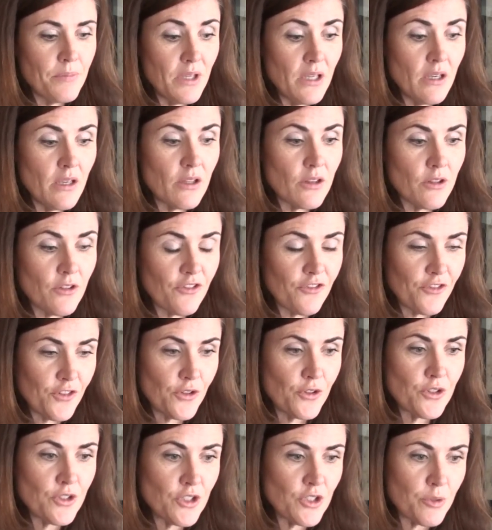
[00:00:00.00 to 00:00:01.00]
being the
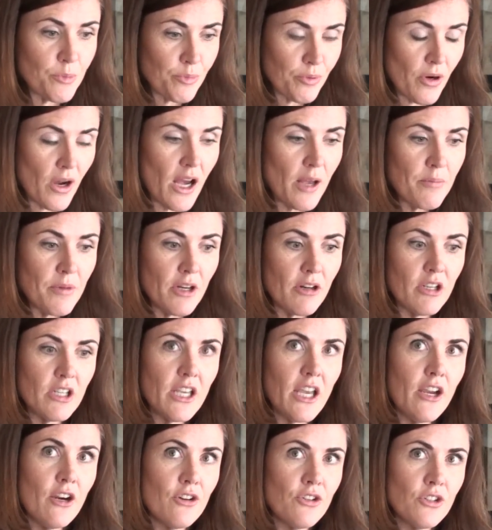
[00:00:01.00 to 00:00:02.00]
first primary
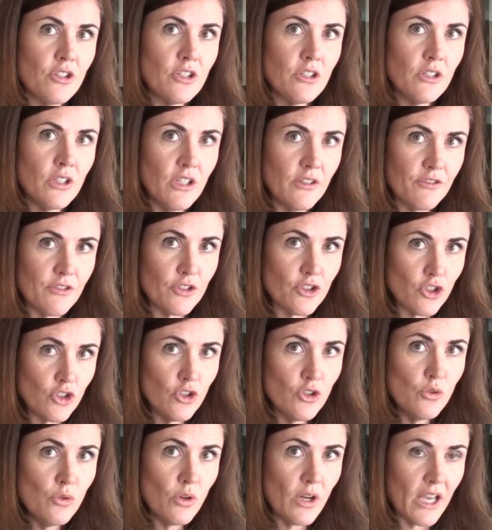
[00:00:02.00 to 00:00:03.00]
caregiver
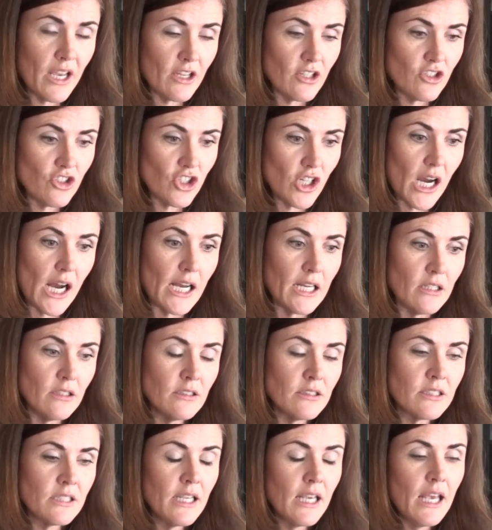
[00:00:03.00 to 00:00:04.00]
to a
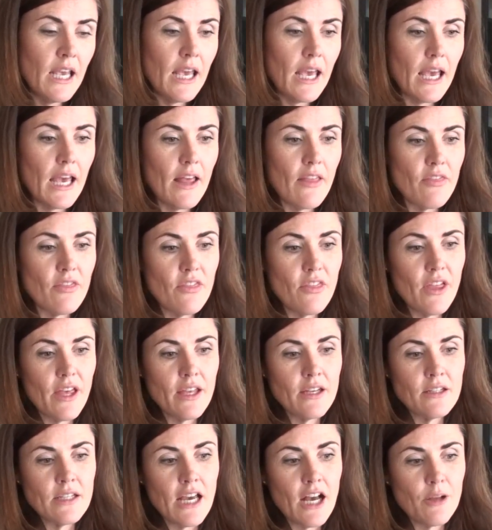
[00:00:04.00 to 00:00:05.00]
child, and
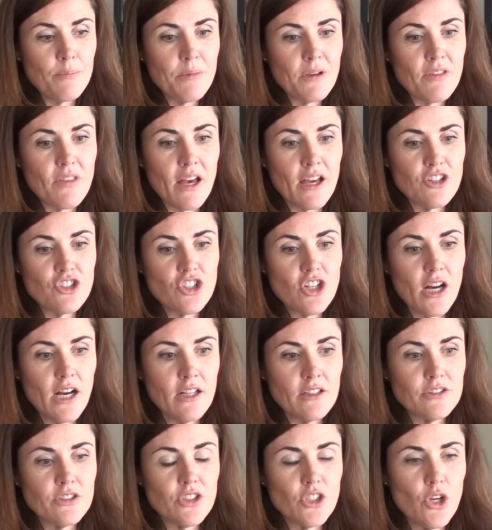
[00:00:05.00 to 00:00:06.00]
then helping that
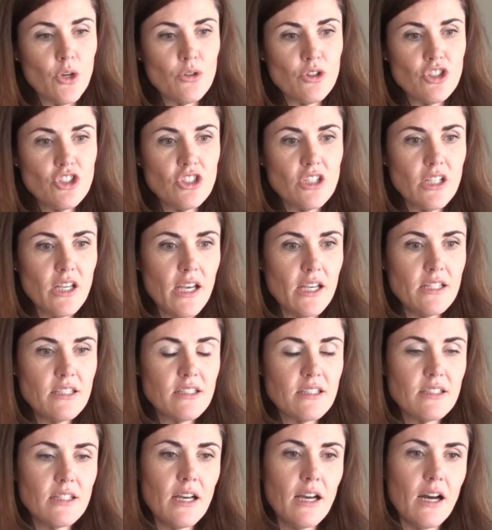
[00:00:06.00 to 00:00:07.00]
child
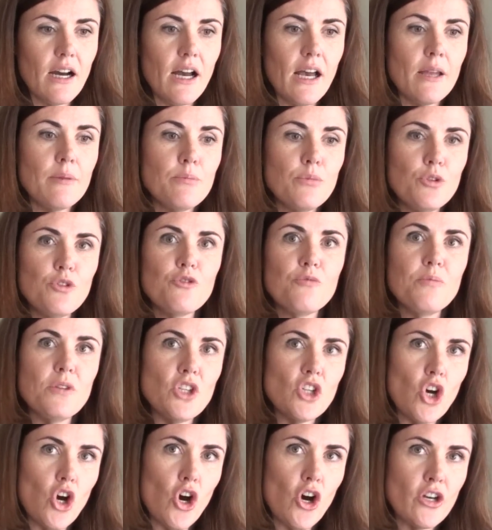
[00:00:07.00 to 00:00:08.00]
negotiate and move
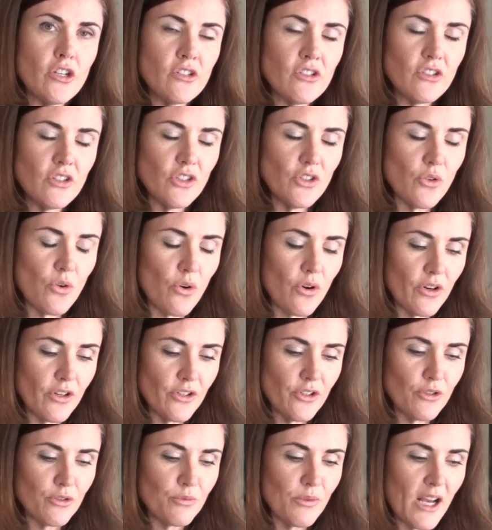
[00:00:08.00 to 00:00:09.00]
beyond
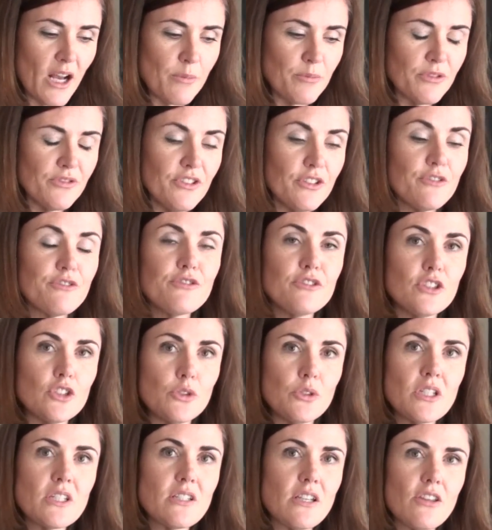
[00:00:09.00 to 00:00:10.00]
your realm of
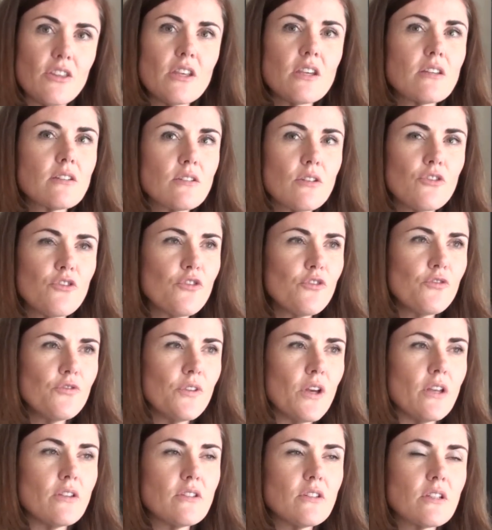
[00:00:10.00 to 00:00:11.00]
influence, I think is
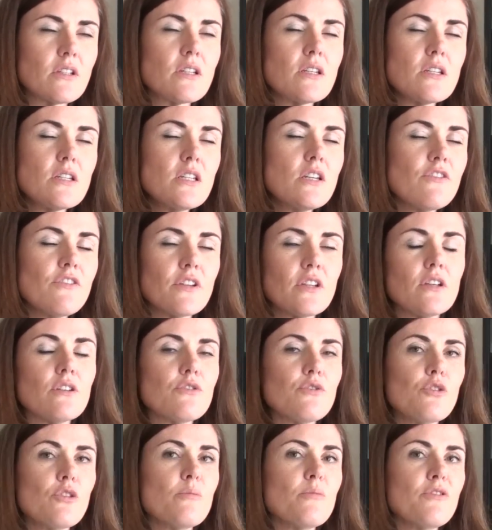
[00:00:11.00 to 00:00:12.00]
a
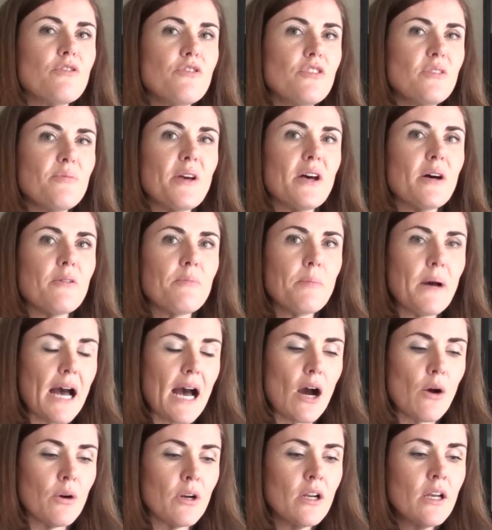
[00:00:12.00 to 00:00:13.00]
significant form of female
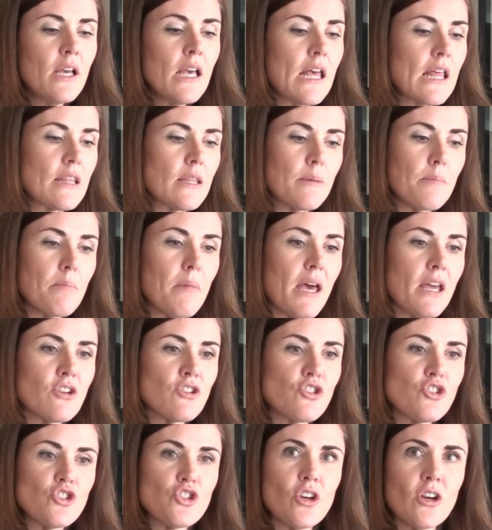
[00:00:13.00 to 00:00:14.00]
power that
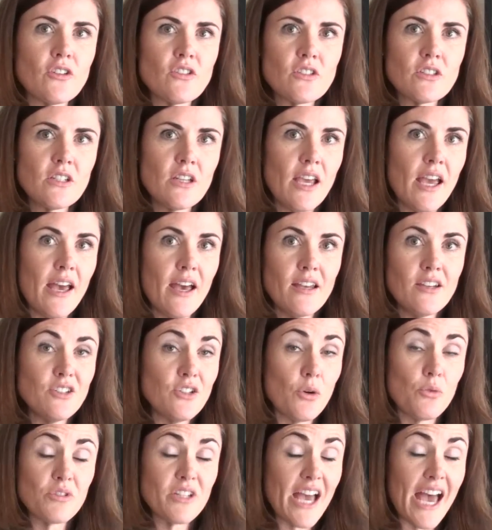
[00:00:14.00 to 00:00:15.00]
men just
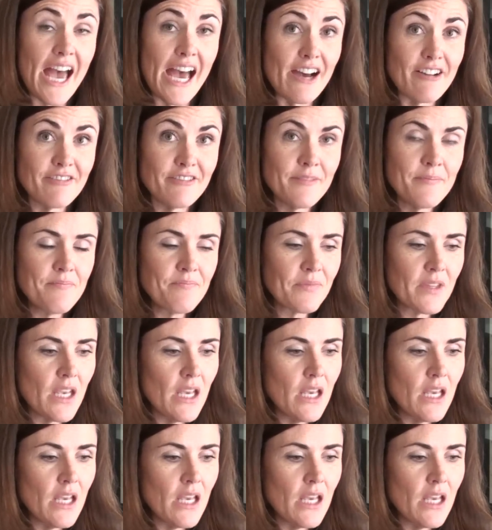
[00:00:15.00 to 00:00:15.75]
don't have.